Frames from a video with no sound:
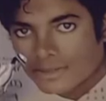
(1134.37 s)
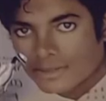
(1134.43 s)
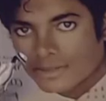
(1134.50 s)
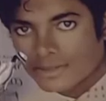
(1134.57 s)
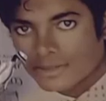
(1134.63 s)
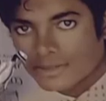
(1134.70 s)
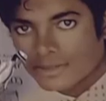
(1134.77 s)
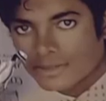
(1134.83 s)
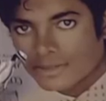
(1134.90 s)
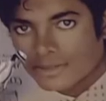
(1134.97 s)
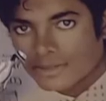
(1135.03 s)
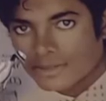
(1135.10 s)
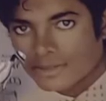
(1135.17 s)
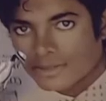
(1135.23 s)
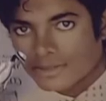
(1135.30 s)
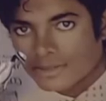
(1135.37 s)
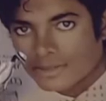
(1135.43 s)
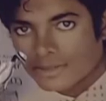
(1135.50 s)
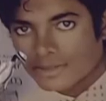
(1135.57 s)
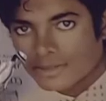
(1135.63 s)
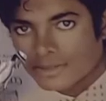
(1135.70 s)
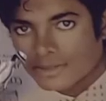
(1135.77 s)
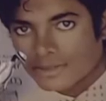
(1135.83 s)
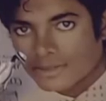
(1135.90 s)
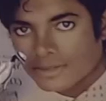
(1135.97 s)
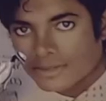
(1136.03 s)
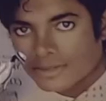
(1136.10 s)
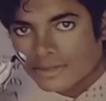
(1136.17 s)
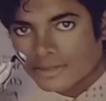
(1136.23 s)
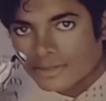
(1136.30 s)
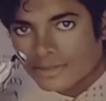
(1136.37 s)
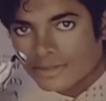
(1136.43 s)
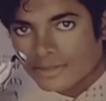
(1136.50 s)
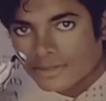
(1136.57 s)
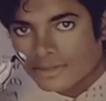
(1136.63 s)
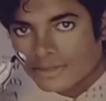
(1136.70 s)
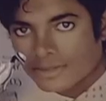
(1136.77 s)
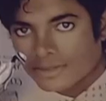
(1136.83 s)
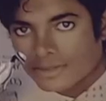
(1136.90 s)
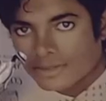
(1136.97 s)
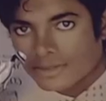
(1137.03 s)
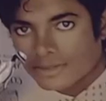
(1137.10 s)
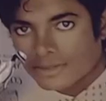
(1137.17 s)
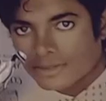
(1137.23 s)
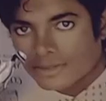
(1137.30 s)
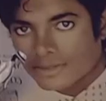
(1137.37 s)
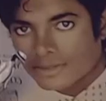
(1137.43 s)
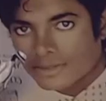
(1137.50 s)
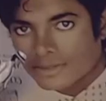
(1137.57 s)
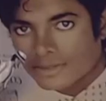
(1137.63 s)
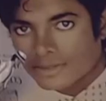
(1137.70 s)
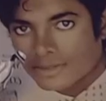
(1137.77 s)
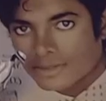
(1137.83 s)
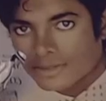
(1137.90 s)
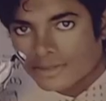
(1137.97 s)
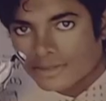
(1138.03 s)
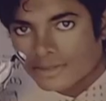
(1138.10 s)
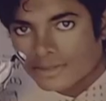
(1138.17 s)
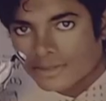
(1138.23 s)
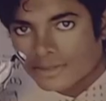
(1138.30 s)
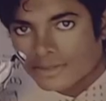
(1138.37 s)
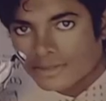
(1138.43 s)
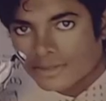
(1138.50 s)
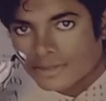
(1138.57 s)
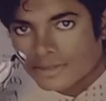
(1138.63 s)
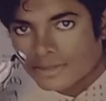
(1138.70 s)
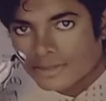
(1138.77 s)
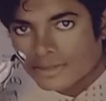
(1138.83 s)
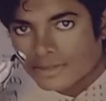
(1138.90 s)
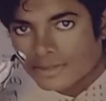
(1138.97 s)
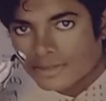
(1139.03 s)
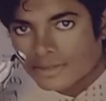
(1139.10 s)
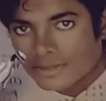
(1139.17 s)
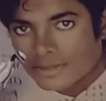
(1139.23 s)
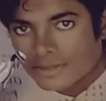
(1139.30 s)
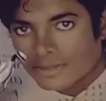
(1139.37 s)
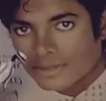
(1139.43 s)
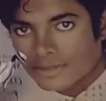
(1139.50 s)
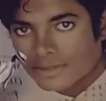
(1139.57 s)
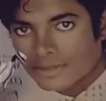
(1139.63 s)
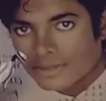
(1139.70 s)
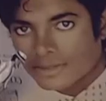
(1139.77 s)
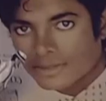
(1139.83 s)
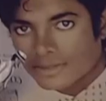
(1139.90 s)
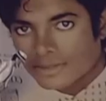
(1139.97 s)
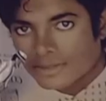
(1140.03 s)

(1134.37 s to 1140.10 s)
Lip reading: [no speech]